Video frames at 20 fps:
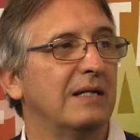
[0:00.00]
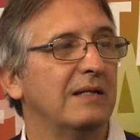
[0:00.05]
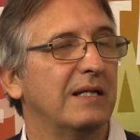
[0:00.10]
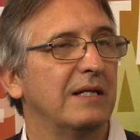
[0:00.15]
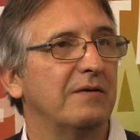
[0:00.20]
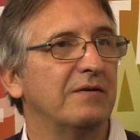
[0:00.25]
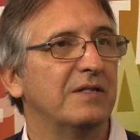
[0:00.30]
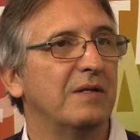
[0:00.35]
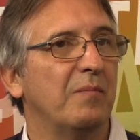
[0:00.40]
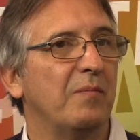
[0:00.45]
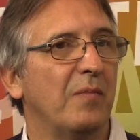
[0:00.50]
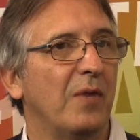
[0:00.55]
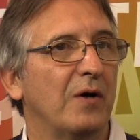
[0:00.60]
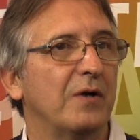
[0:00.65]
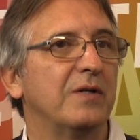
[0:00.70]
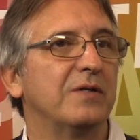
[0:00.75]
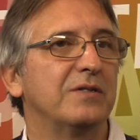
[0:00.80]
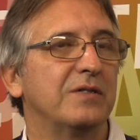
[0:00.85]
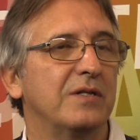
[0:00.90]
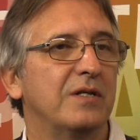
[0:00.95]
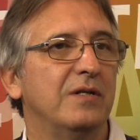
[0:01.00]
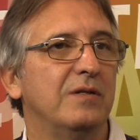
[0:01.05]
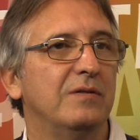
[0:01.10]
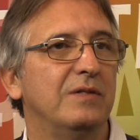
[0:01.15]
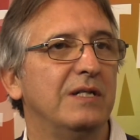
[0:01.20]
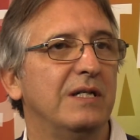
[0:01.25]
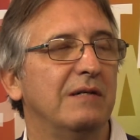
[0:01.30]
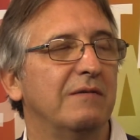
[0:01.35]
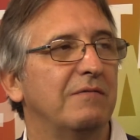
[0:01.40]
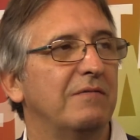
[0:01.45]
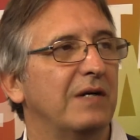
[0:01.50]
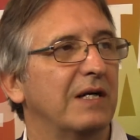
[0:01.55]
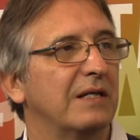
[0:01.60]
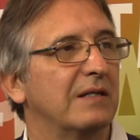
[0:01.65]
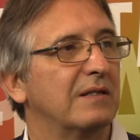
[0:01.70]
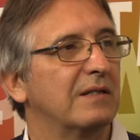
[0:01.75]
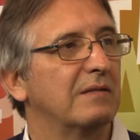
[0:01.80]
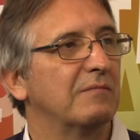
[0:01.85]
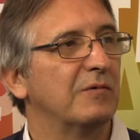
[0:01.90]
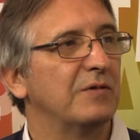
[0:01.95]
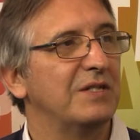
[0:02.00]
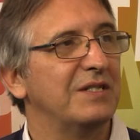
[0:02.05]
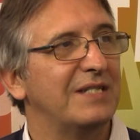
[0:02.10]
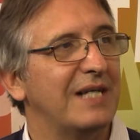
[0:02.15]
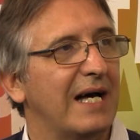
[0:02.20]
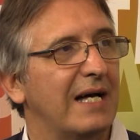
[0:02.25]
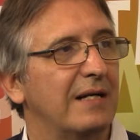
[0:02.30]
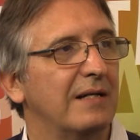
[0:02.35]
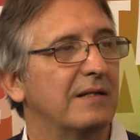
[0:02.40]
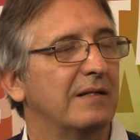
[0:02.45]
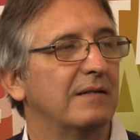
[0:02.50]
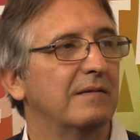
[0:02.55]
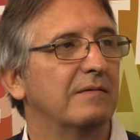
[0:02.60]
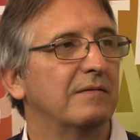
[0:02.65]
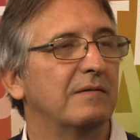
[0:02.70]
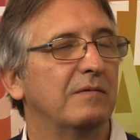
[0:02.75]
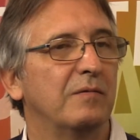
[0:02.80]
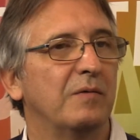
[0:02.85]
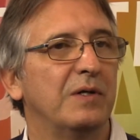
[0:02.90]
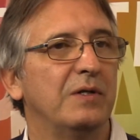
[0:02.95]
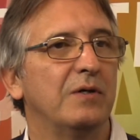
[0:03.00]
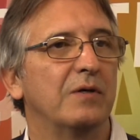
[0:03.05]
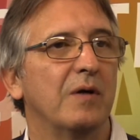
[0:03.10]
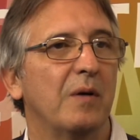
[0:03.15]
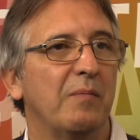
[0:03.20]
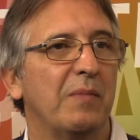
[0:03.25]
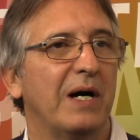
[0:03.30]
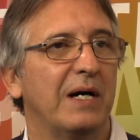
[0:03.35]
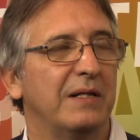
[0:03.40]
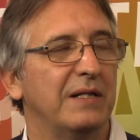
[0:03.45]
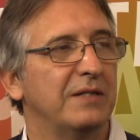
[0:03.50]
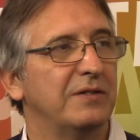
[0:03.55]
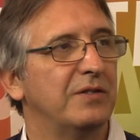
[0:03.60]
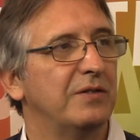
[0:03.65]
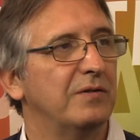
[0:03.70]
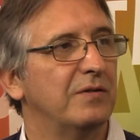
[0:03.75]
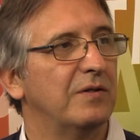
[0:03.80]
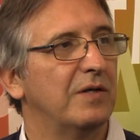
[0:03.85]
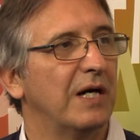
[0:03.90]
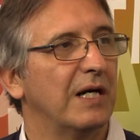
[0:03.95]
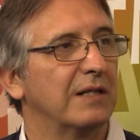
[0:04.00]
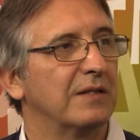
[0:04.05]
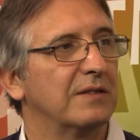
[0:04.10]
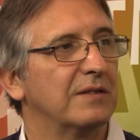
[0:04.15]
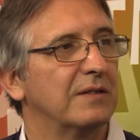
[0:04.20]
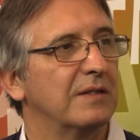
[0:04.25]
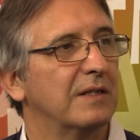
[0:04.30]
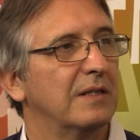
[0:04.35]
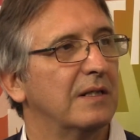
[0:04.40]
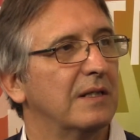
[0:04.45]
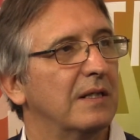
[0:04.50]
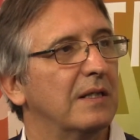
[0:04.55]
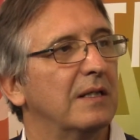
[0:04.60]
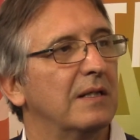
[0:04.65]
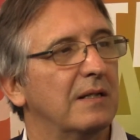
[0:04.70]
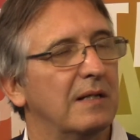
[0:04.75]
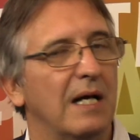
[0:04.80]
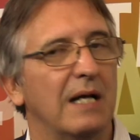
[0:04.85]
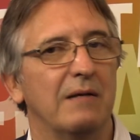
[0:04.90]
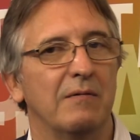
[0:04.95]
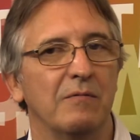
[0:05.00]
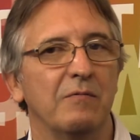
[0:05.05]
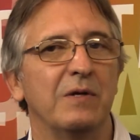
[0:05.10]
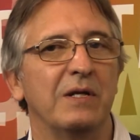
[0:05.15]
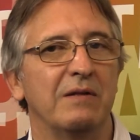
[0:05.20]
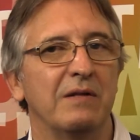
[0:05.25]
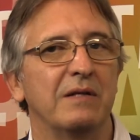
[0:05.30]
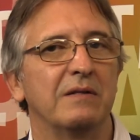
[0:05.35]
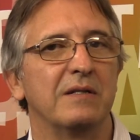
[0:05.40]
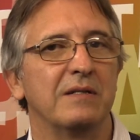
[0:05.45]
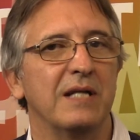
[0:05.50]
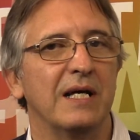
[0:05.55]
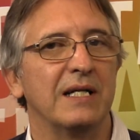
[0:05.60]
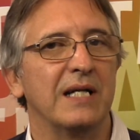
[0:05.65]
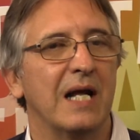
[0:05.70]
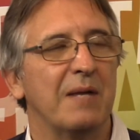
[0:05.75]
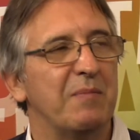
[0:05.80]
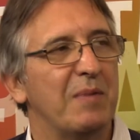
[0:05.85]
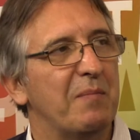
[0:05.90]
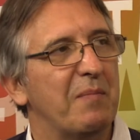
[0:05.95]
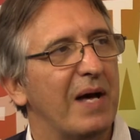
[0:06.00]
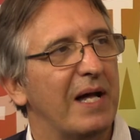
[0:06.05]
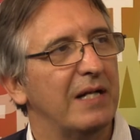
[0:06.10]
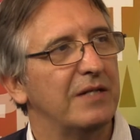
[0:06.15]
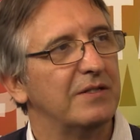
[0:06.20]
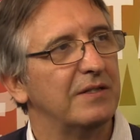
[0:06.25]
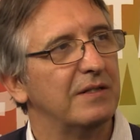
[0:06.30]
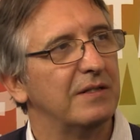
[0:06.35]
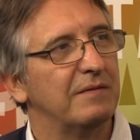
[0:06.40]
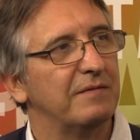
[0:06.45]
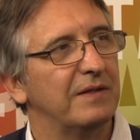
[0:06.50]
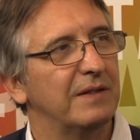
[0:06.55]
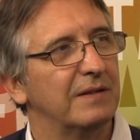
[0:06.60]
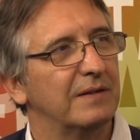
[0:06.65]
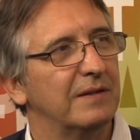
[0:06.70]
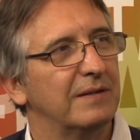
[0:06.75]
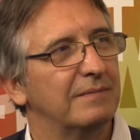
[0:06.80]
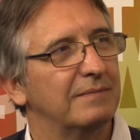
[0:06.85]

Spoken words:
there is a modest QT effect, which is additive when you combine these two drugs. And we think that can be managed in the field.